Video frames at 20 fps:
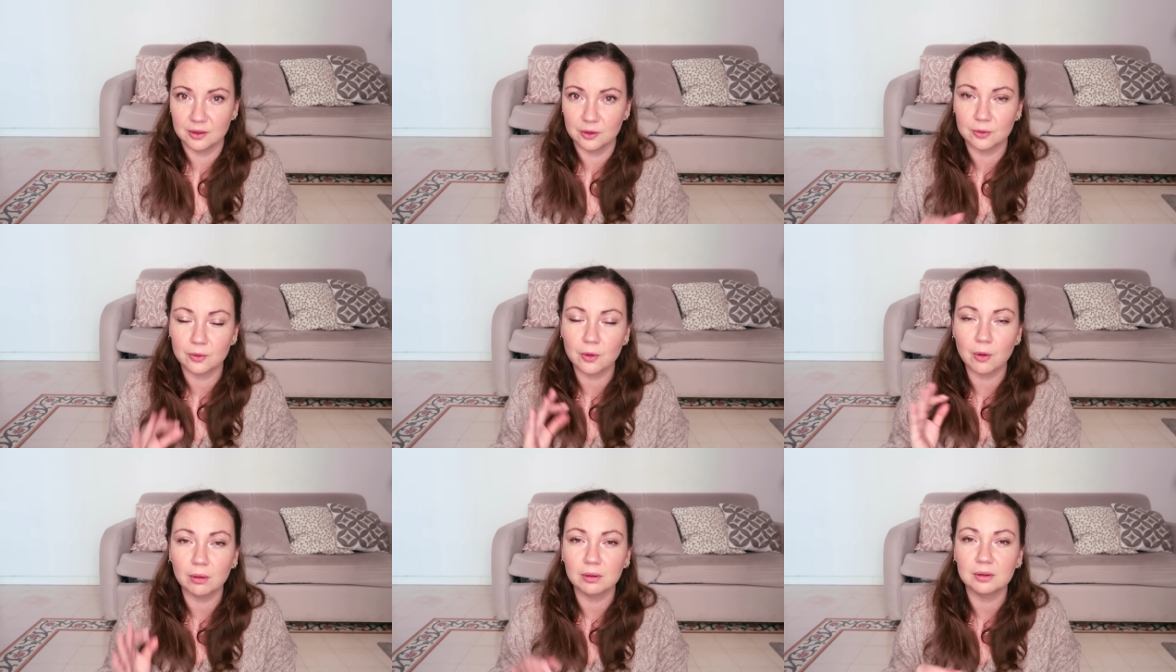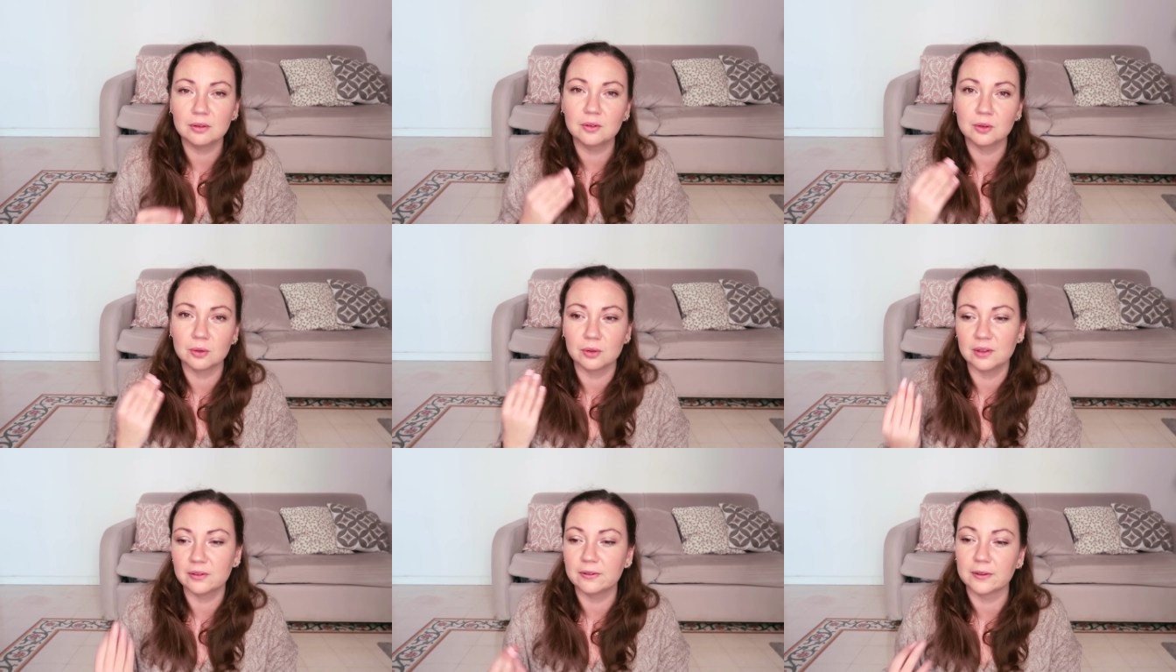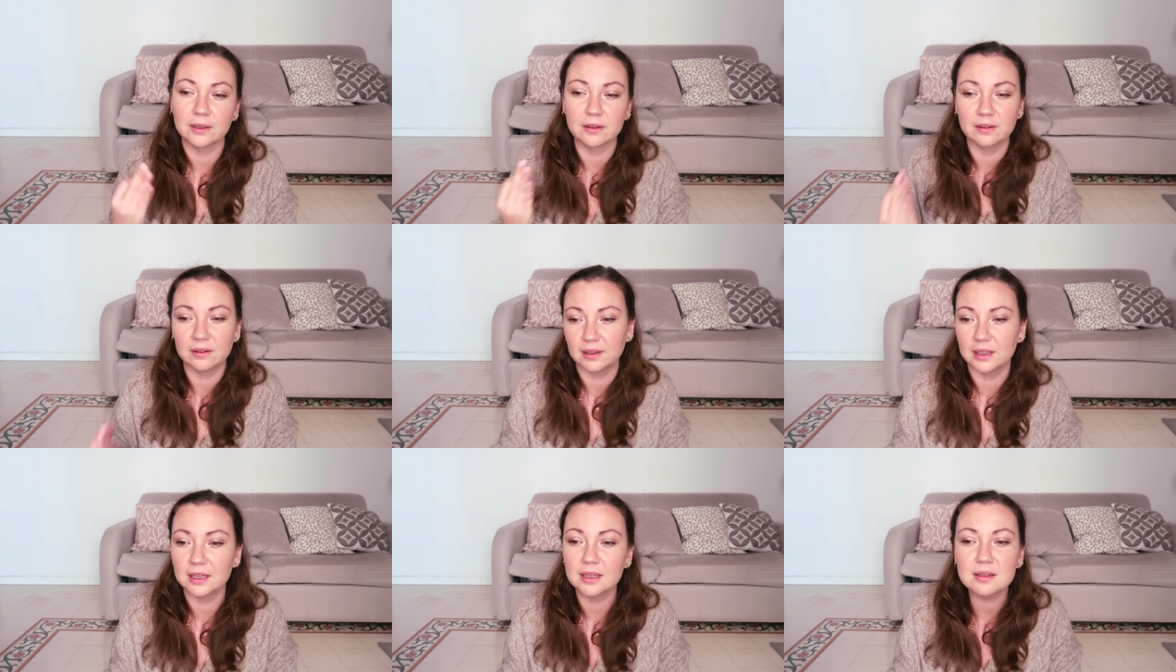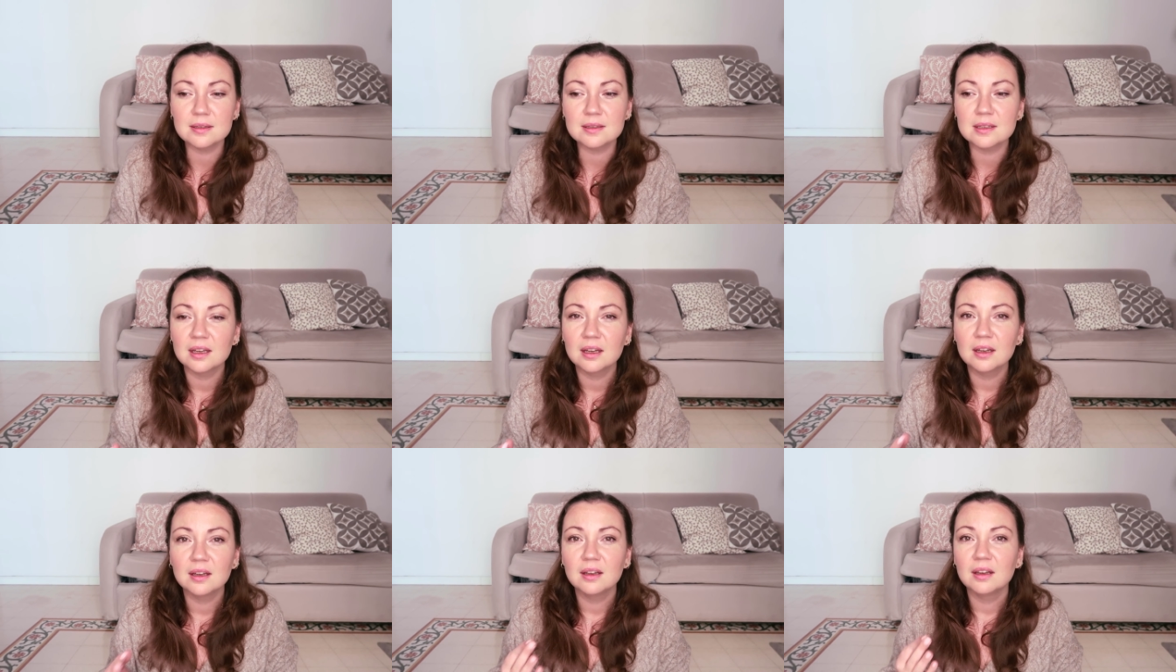You're called to different
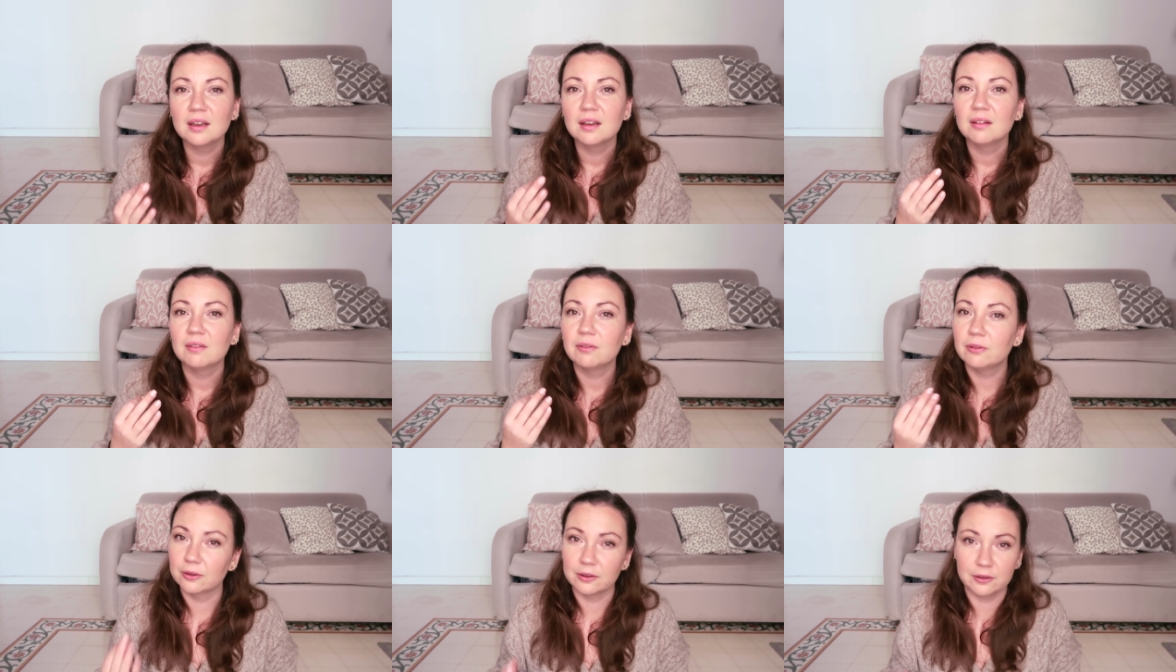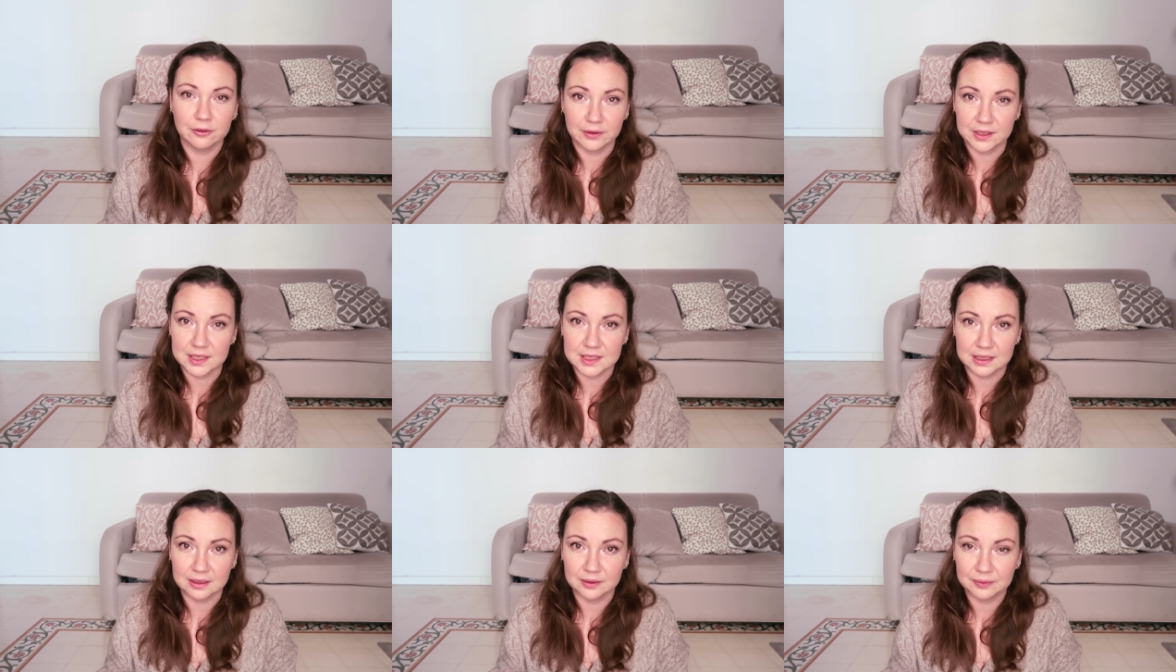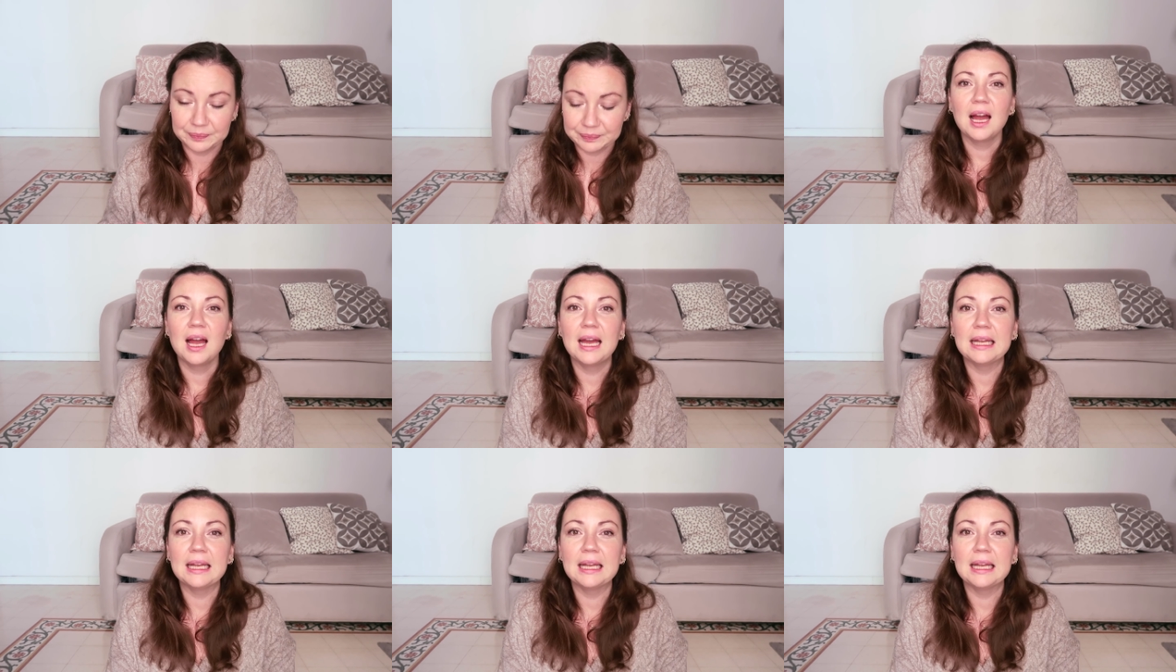things for a reason.